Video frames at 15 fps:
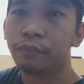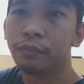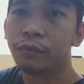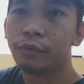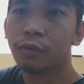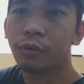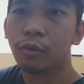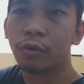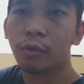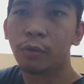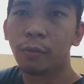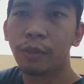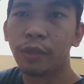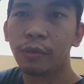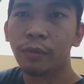
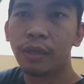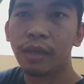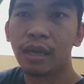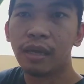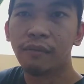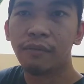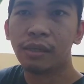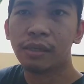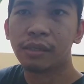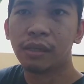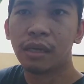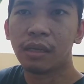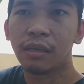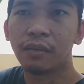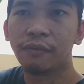so we already have this
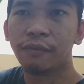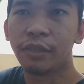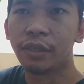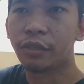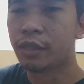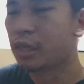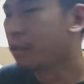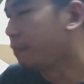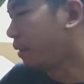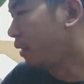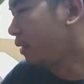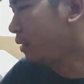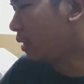kind of V shape. It's